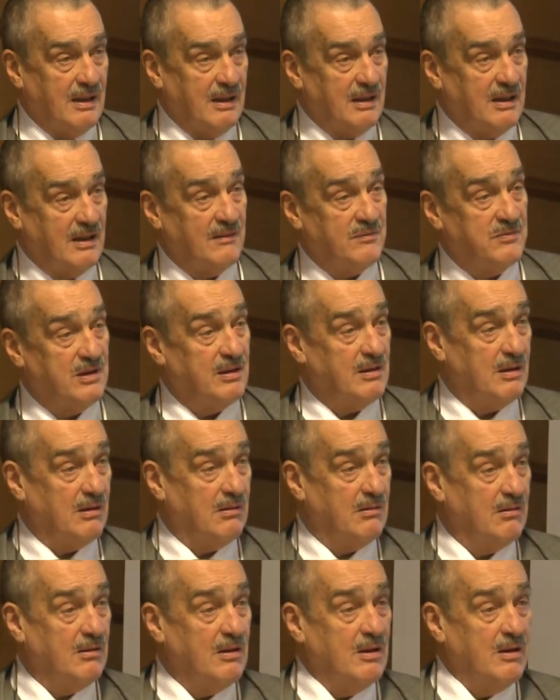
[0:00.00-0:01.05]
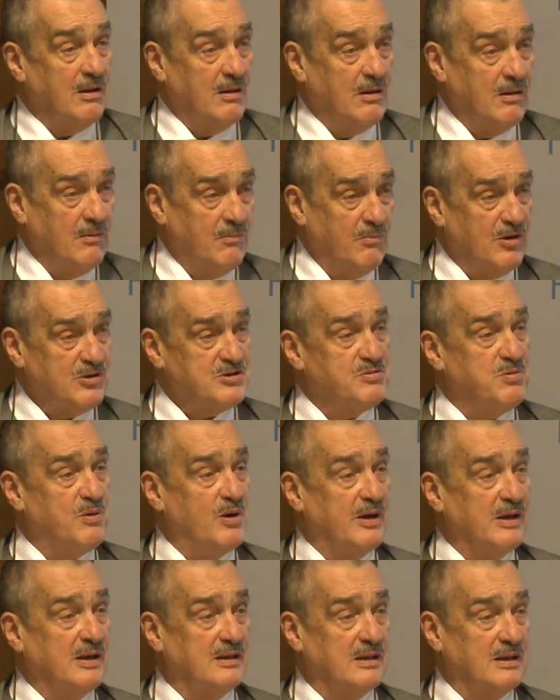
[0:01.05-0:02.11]
gives a much
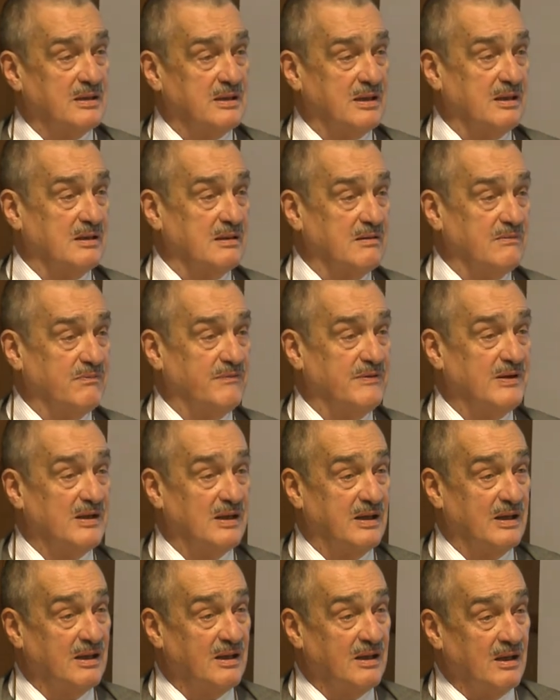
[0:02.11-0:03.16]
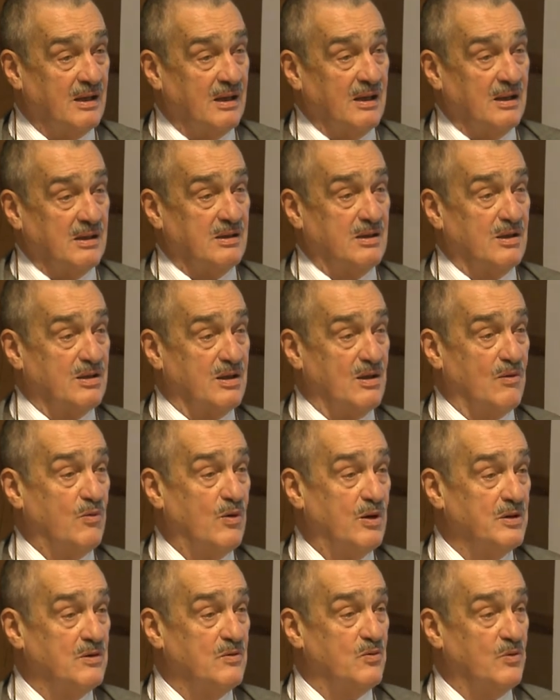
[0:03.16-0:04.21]
more innocent feeling to the
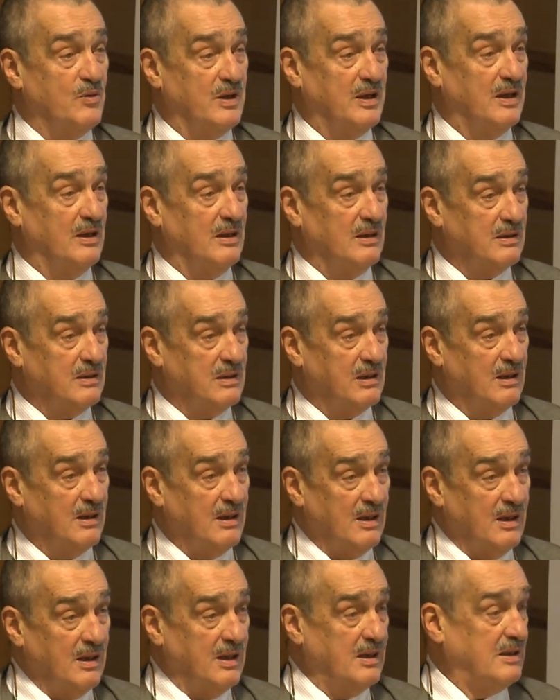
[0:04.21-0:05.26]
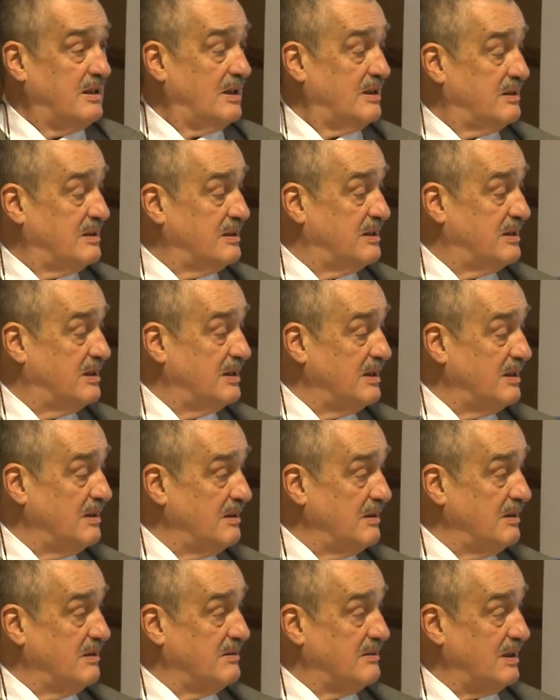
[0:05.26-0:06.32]
one who kills. He doesn't see
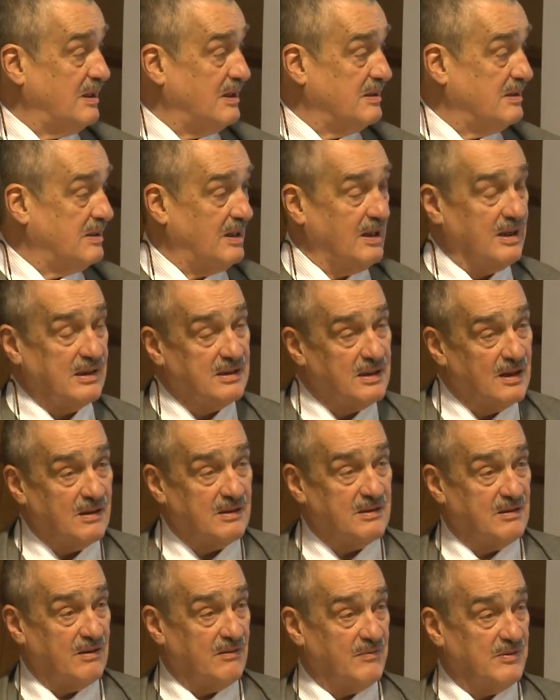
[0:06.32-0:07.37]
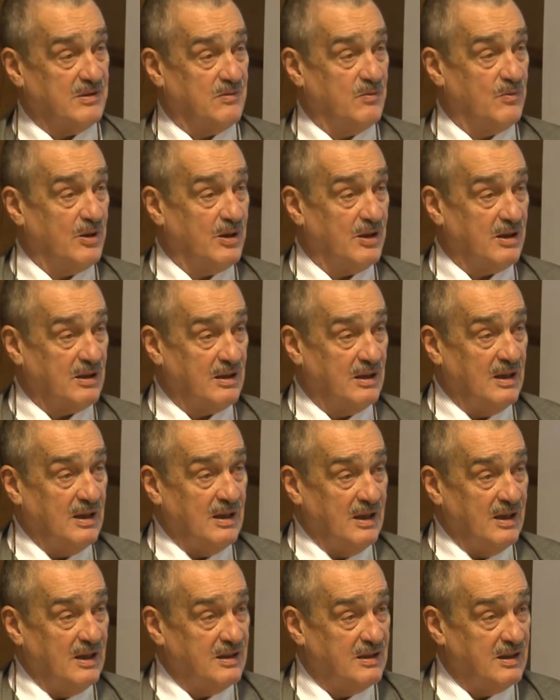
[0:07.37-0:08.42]
either the result of his work,
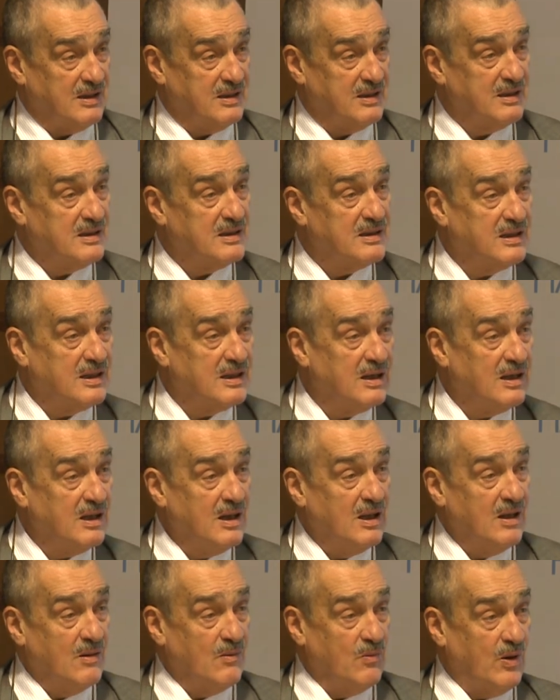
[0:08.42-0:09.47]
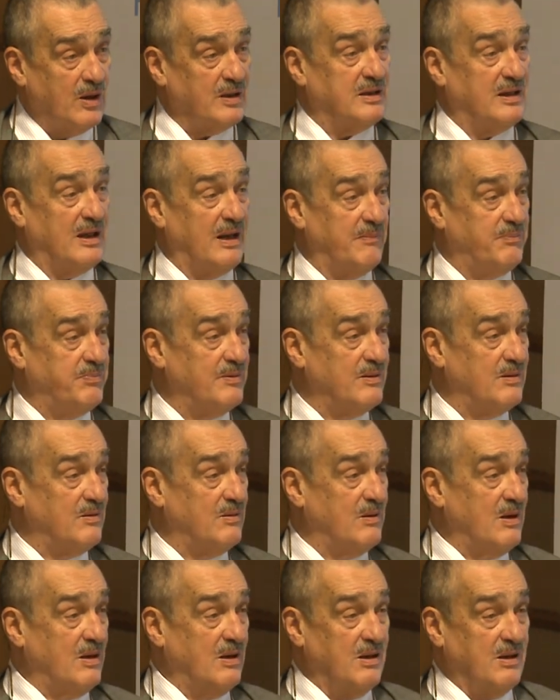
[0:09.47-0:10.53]
he doesn't see what happened,
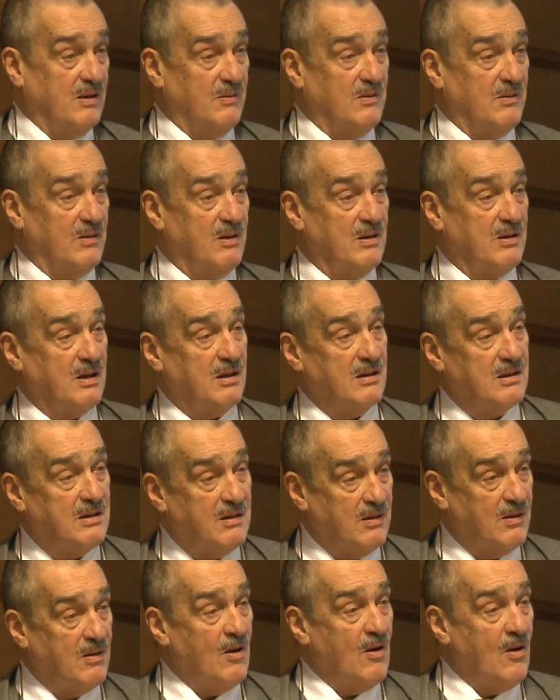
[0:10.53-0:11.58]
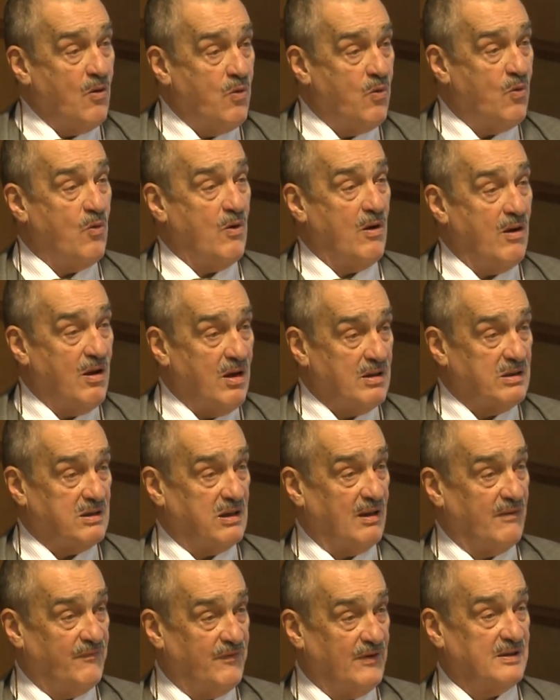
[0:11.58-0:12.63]
he doesn't see who
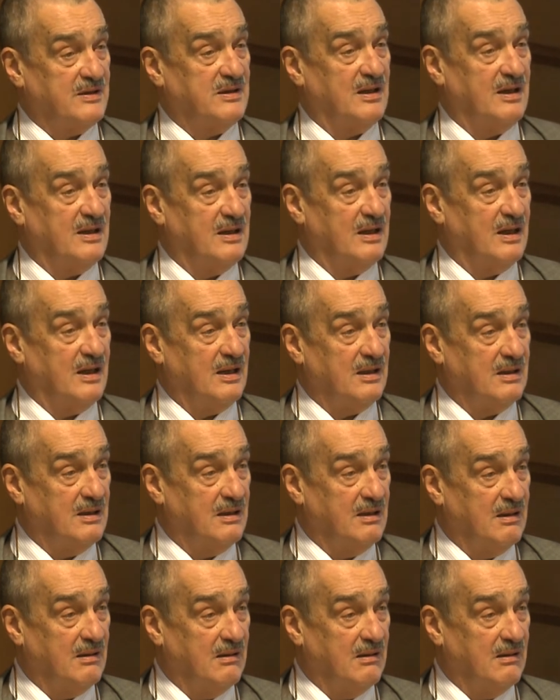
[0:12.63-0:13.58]
suffers under it.